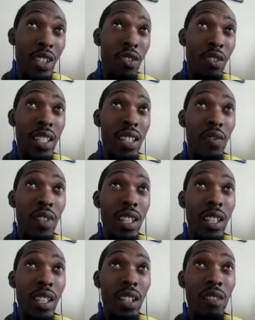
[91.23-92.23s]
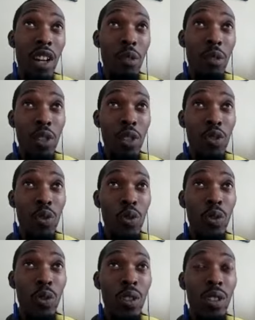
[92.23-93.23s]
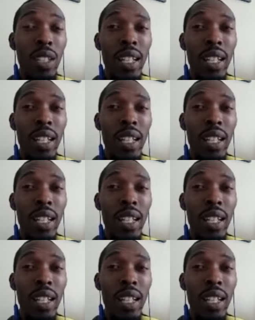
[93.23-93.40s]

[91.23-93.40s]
creativity around middle school.